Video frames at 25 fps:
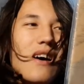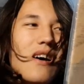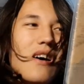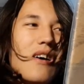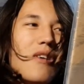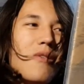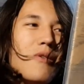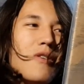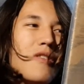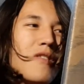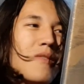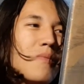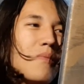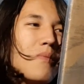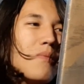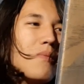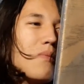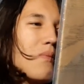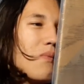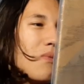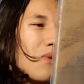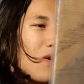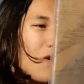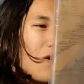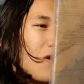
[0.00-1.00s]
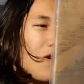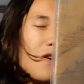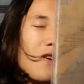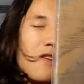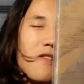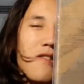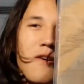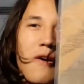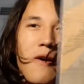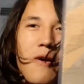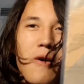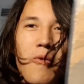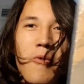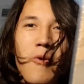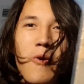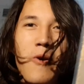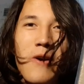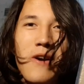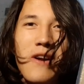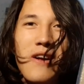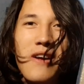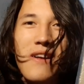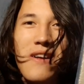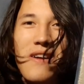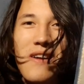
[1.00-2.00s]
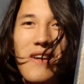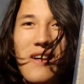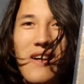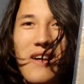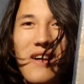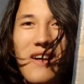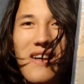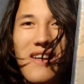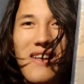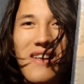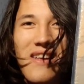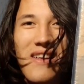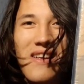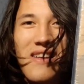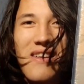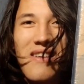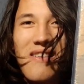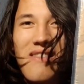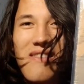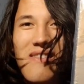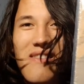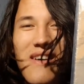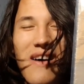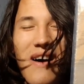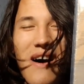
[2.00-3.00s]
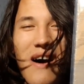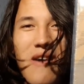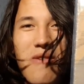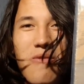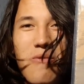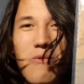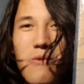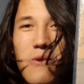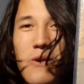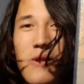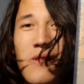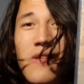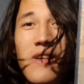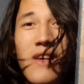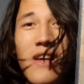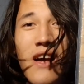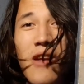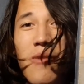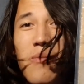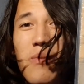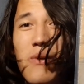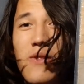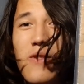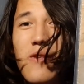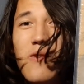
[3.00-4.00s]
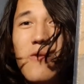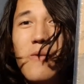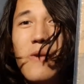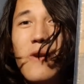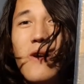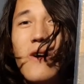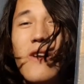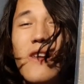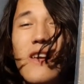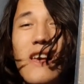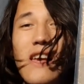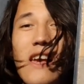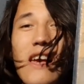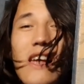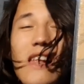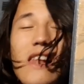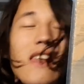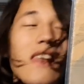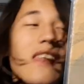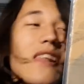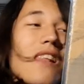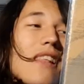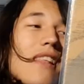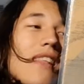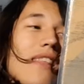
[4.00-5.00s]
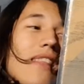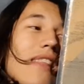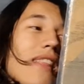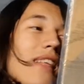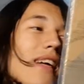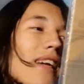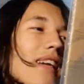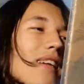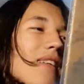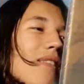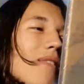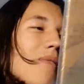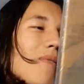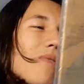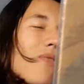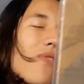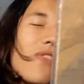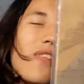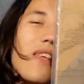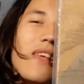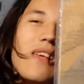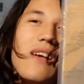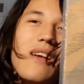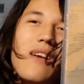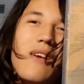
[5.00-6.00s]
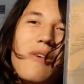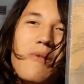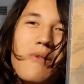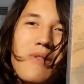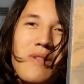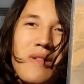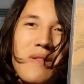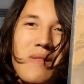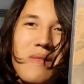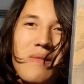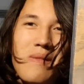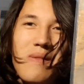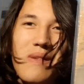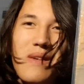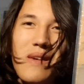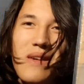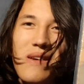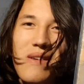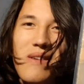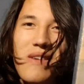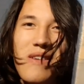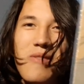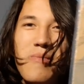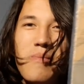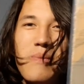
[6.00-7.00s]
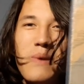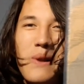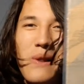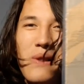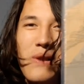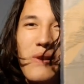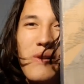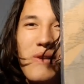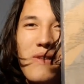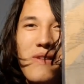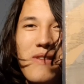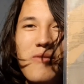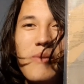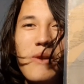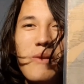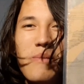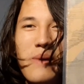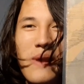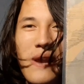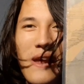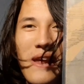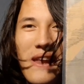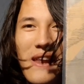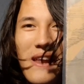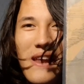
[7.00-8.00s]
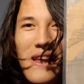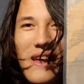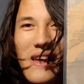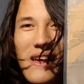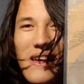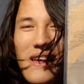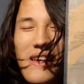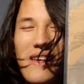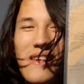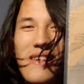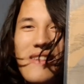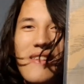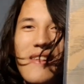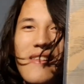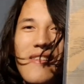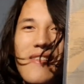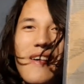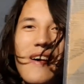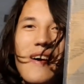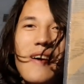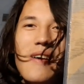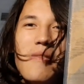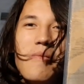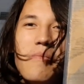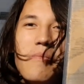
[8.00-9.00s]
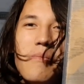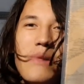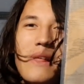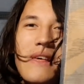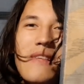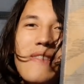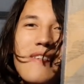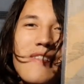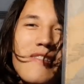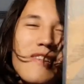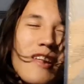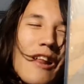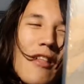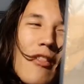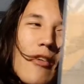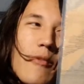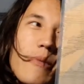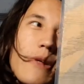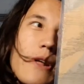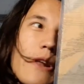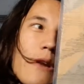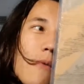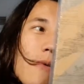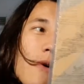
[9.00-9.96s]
with some good guitar work. I've really got to put this one on again. Like it's been a minute since I played this. I only played it